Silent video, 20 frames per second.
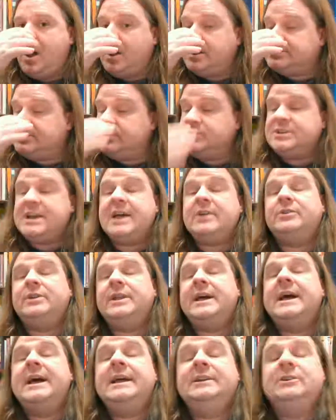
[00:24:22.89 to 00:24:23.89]
Also,
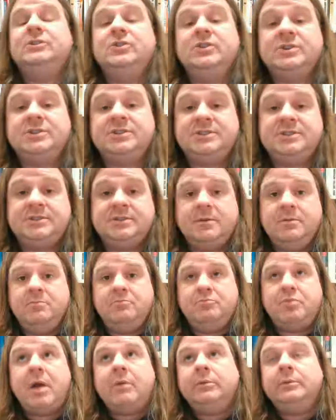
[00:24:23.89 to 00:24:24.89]
Title IX looks
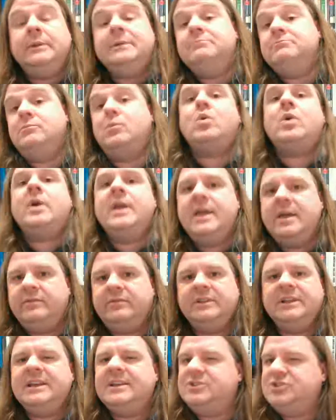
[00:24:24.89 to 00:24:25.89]
probably more
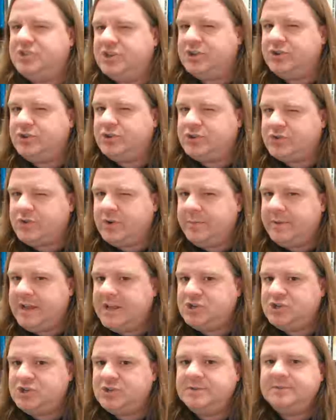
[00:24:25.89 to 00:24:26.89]
heavily at gender
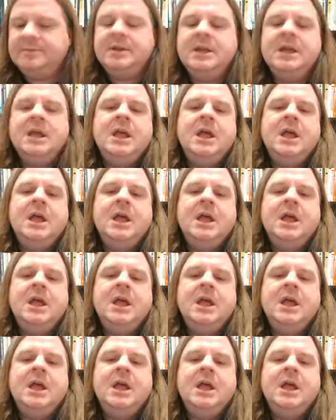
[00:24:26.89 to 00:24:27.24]
discrimination.